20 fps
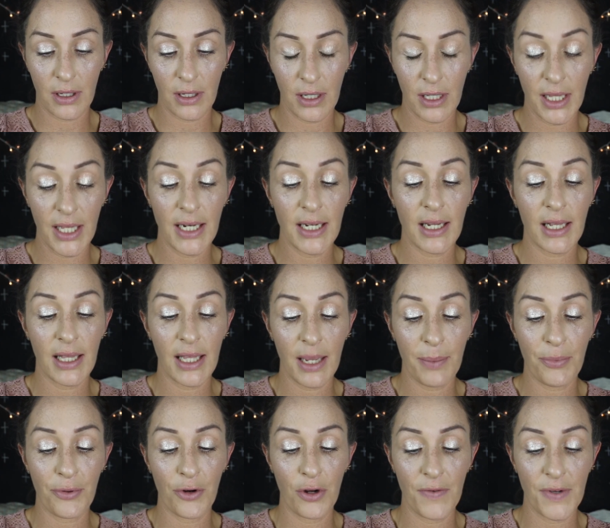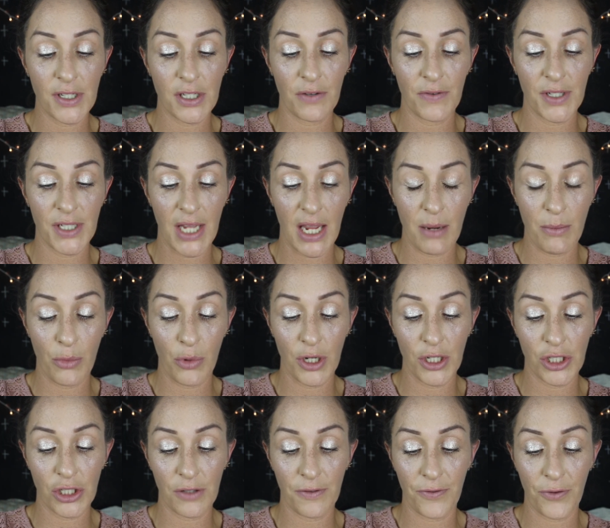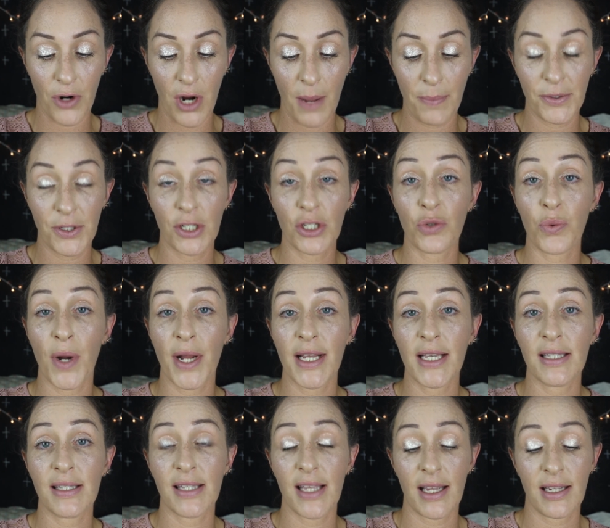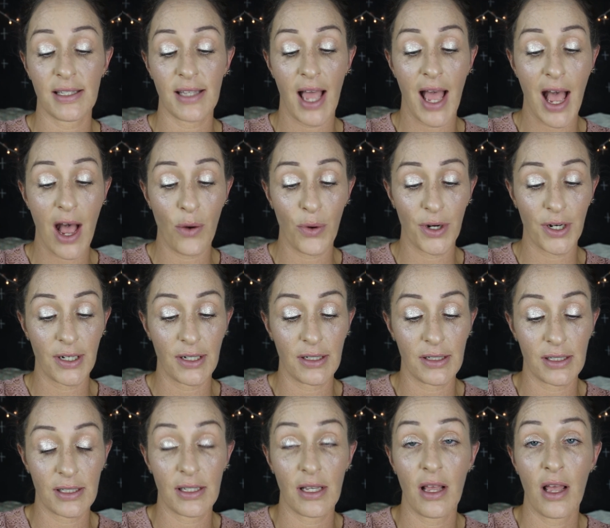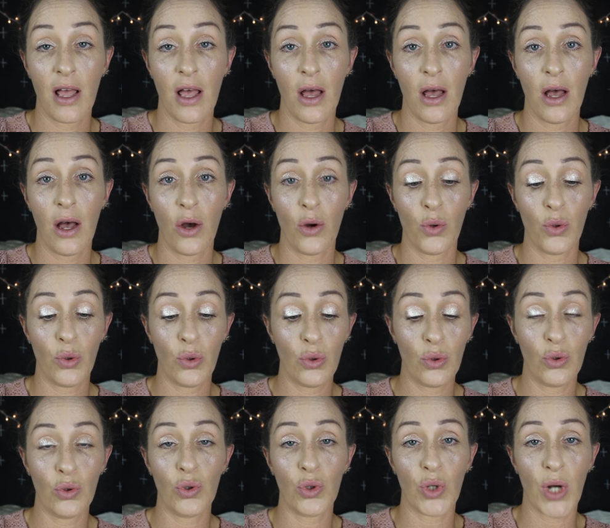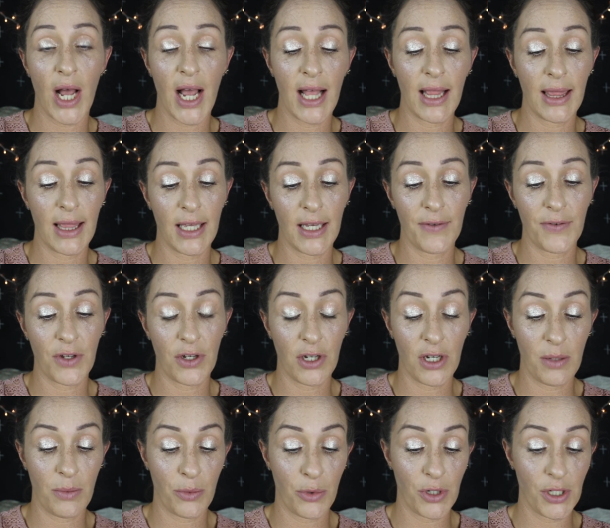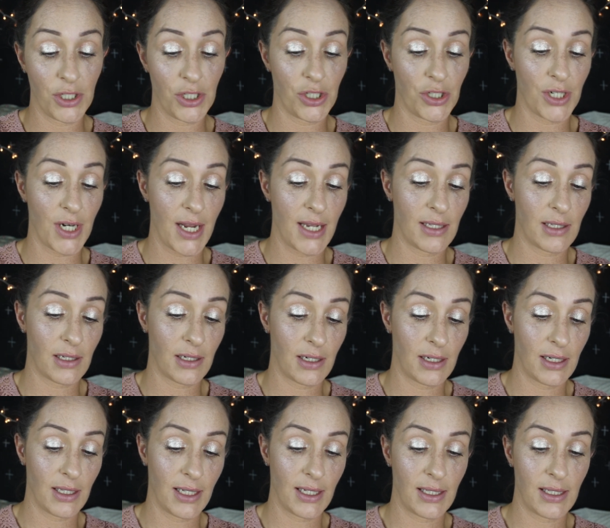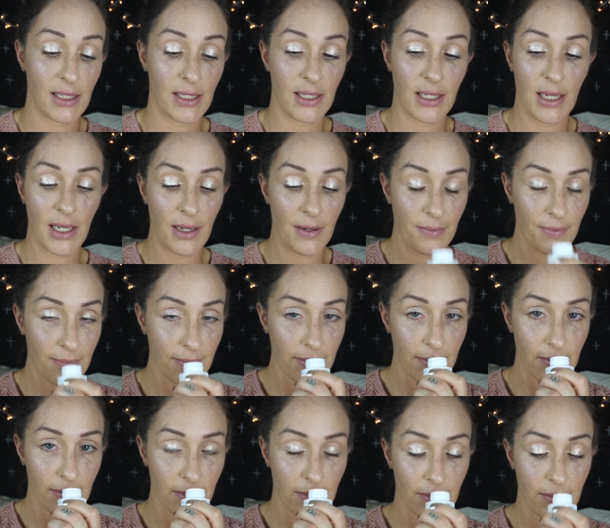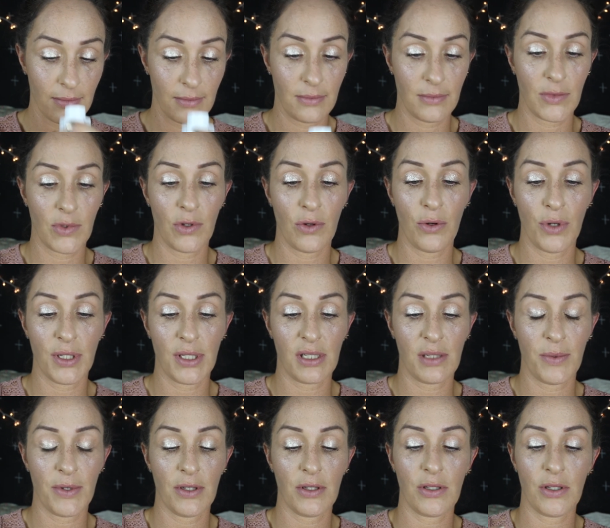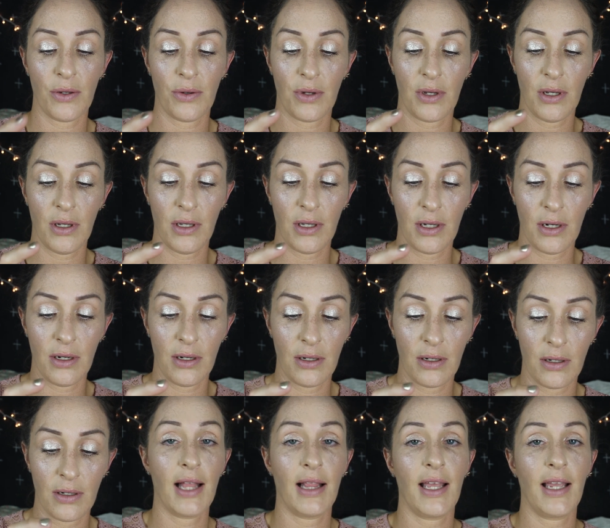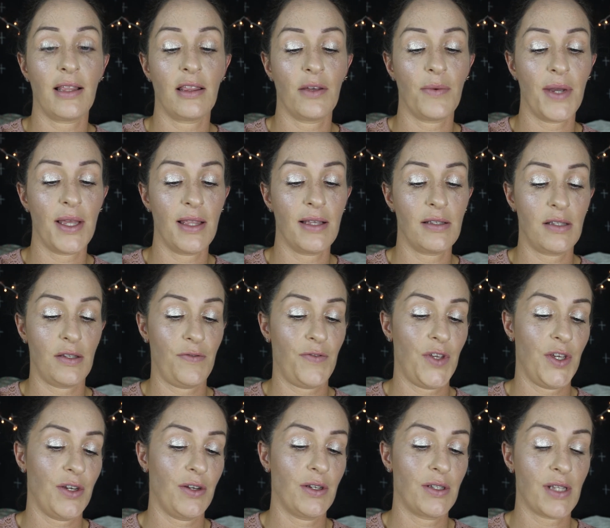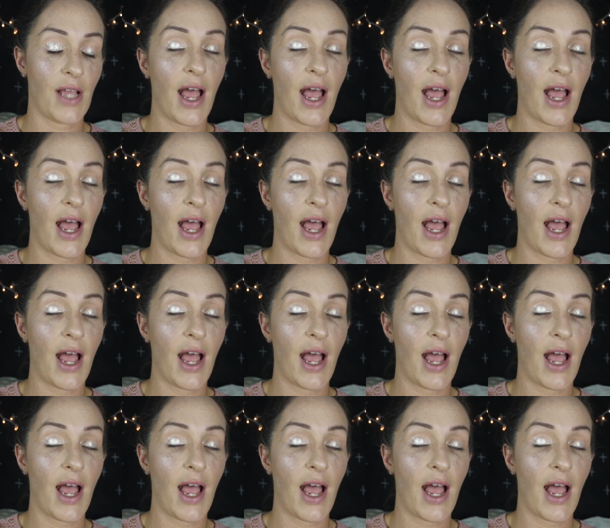Clinically proven to retain moisture for up to 26 hours. Ooh, I love good moisturizer. Let's see. Oh, it smells so good. I like the way this feels.